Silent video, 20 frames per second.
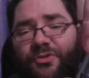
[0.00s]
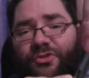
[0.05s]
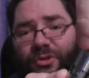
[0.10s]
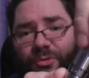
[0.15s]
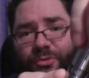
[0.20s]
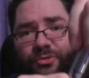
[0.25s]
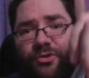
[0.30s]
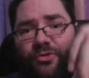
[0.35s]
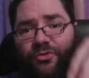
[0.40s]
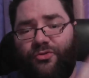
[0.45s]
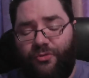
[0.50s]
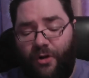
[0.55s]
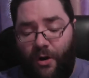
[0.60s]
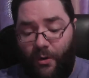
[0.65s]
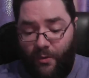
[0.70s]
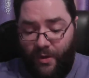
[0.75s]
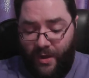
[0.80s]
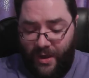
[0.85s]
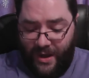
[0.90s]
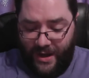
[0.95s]
juice
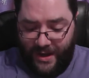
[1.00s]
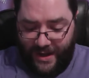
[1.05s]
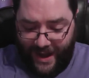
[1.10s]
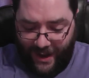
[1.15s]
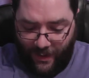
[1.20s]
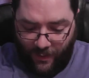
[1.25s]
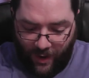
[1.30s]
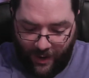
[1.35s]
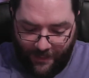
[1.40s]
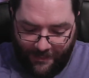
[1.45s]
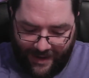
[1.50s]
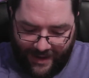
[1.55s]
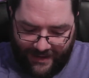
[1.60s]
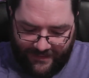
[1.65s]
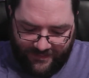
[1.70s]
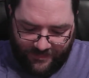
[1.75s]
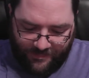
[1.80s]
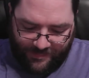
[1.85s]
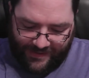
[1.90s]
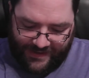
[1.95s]
control. Now, I'm
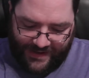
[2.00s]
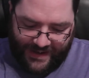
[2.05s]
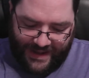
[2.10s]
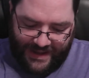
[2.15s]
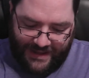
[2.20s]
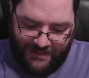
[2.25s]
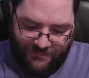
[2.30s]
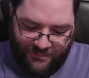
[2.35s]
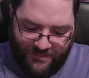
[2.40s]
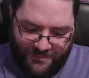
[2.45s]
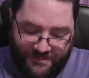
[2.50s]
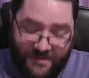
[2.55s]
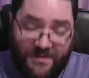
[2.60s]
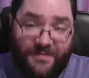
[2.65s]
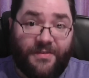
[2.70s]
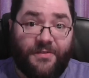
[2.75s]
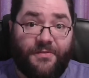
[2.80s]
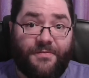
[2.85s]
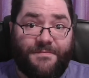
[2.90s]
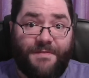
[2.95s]
led to believe
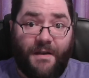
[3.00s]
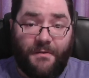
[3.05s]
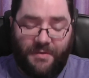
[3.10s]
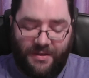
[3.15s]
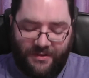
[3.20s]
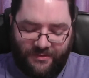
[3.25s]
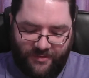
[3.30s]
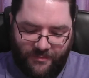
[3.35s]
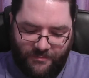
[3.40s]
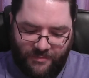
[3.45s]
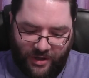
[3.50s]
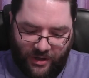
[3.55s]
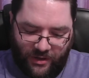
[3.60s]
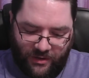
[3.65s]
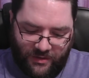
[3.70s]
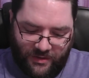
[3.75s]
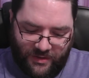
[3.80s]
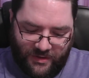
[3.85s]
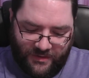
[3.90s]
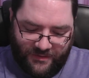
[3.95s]
this is very
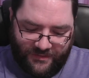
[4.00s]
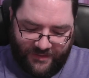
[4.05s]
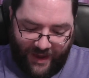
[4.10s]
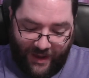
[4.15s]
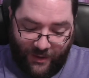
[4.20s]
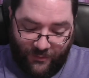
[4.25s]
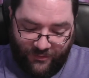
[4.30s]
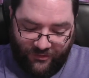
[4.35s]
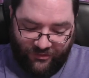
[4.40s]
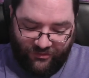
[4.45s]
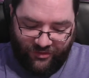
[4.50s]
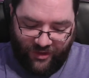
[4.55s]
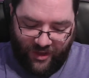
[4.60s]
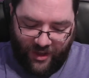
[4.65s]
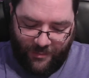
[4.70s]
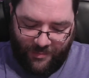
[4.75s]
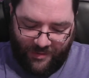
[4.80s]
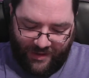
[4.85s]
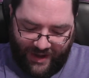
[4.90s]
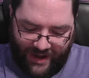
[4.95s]
similar to how the
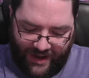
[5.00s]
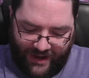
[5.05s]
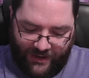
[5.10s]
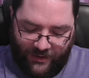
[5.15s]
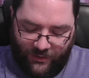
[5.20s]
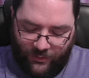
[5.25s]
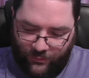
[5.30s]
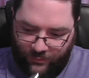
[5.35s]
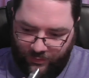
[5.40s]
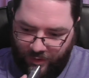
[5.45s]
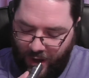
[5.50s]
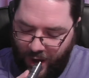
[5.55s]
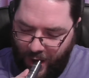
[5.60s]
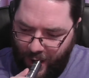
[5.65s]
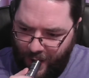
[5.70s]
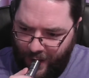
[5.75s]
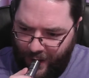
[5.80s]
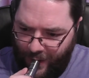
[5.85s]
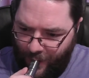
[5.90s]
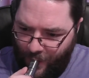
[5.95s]
Serpent handled.
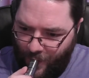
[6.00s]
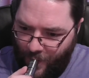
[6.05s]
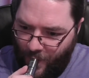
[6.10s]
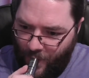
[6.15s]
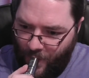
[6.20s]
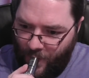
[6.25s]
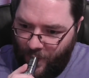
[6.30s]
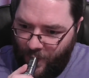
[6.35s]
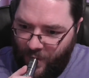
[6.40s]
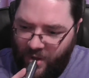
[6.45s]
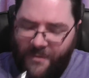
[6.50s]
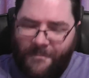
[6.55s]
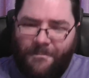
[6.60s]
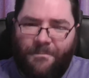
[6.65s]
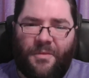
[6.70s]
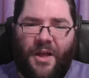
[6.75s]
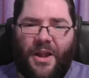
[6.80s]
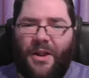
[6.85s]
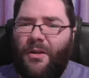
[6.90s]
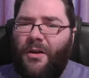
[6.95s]

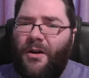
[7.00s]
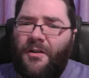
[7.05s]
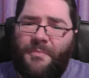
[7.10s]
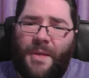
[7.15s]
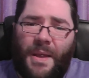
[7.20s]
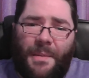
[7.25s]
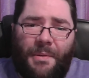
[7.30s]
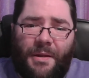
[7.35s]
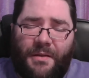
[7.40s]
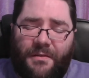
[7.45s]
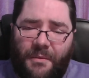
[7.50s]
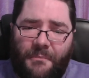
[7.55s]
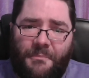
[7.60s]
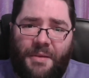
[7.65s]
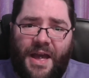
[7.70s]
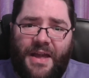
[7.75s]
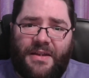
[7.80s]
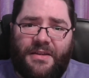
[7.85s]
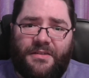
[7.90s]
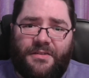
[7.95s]
And a lot of people have
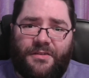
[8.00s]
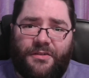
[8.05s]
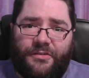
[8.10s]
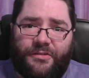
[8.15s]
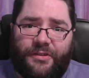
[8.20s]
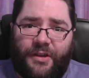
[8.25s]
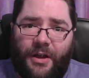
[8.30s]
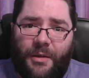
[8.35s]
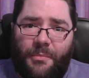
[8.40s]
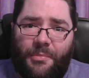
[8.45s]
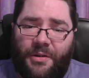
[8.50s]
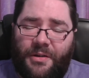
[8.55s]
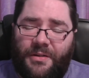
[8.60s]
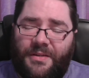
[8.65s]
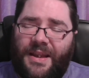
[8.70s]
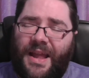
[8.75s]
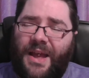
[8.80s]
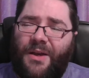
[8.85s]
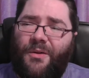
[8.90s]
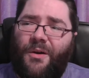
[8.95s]
compared it to the
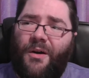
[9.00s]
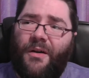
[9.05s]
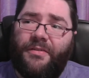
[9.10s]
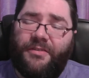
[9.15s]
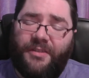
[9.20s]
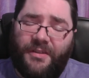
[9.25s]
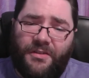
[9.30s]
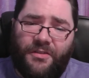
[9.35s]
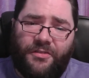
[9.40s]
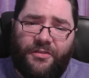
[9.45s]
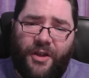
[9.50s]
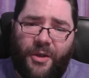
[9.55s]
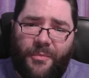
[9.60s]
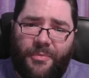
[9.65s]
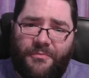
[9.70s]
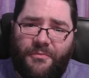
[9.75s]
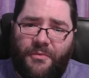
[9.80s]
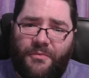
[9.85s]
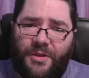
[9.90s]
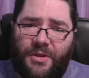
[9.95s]
Serpent. Now, I've seen the
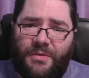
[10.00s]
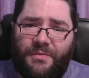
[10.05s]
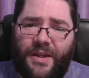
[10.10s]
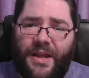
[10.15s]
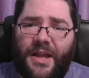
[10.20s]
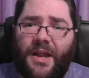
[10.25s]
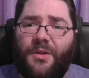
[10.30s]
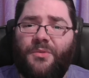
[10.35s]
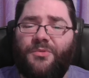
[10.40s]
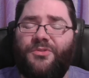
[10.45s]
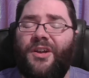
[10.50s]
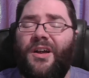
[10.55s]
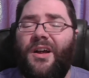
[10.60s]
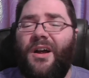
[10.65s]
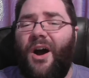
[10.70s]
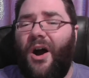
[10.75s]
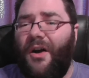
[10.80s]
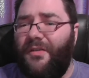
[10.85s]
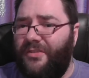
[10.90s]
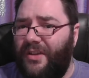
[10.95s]
Serpent review videos,
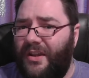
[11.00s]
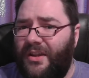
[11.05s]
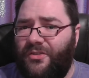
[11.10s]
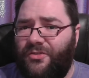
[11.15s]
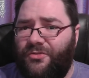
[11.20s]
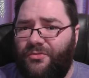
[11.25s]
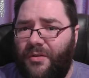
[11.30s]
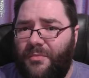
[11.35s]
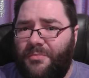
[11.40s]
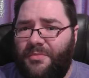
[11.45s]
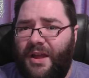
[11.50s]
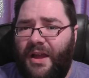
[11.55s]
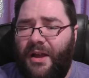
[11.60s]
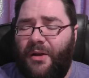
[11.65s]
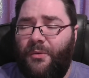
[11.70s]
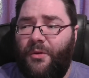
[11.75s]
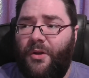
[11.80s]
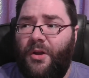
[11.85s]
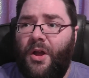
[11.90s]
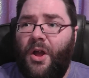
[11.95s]
I've seen it stripped
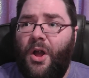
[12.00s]
down.